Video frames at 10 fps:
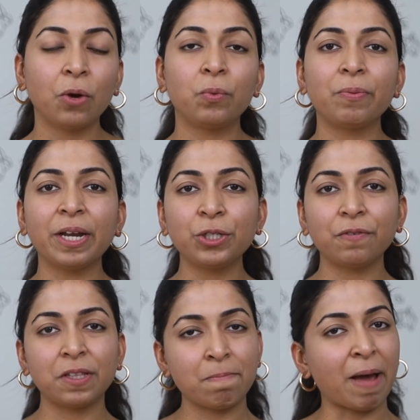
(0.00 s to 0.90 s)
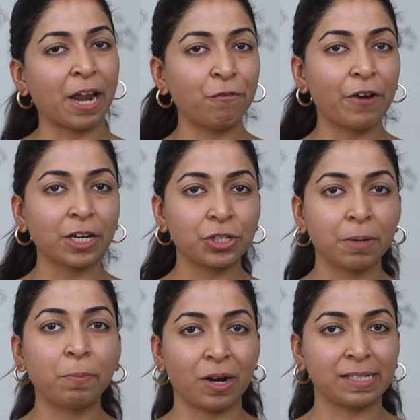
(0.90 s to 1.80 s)
We went over the
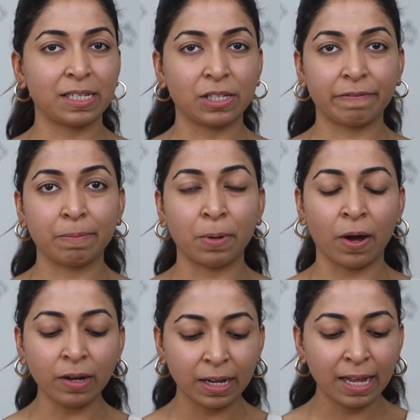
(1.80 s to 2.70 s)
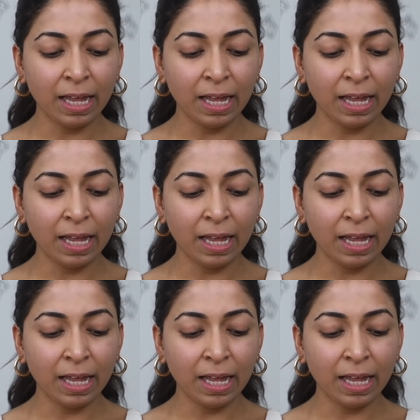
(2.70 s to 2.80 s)
manufacturing process of the block